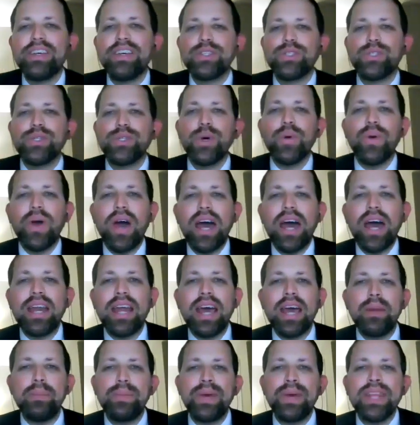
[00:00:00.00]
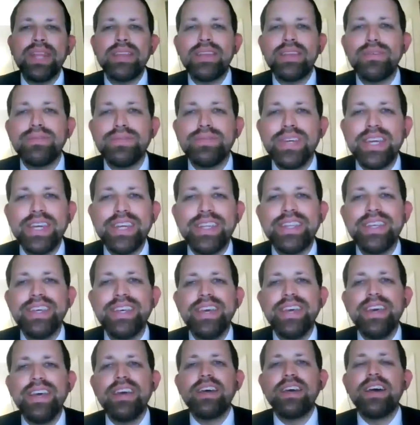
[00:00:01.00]
So Anan ben
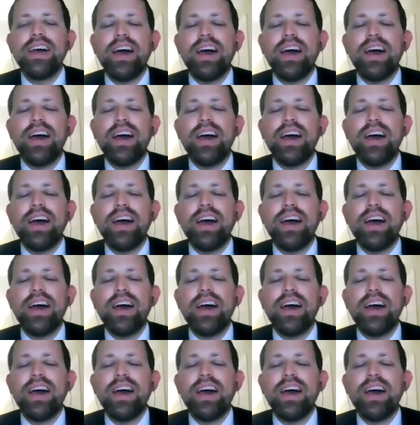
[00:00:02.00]
David,